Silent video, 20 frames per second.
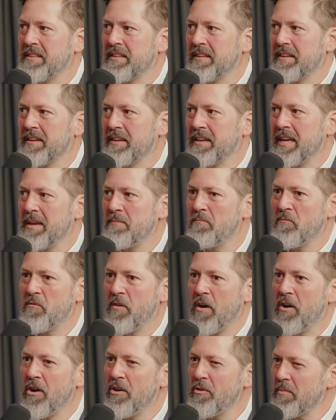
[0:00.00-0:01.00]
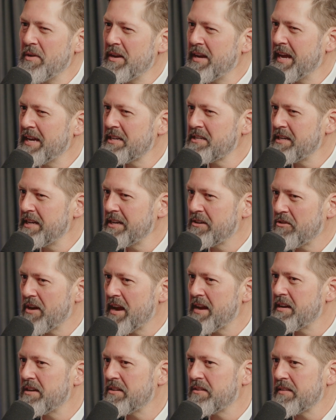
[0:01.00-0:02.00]
the environment Ashley
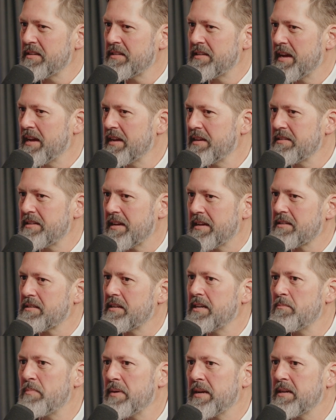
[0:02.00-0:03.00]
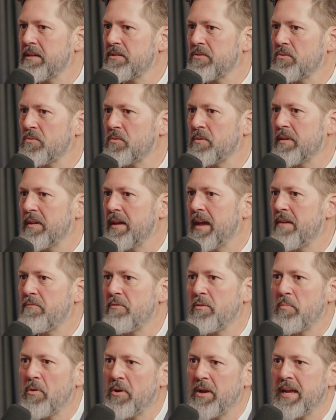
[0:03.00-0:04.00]
created on the days, actually, because
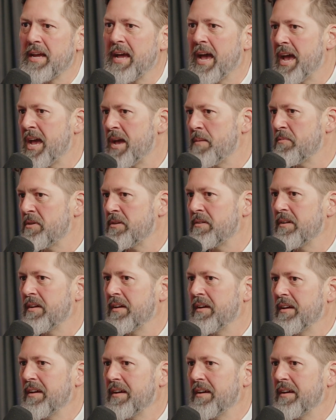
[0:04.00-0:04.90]
everybody came and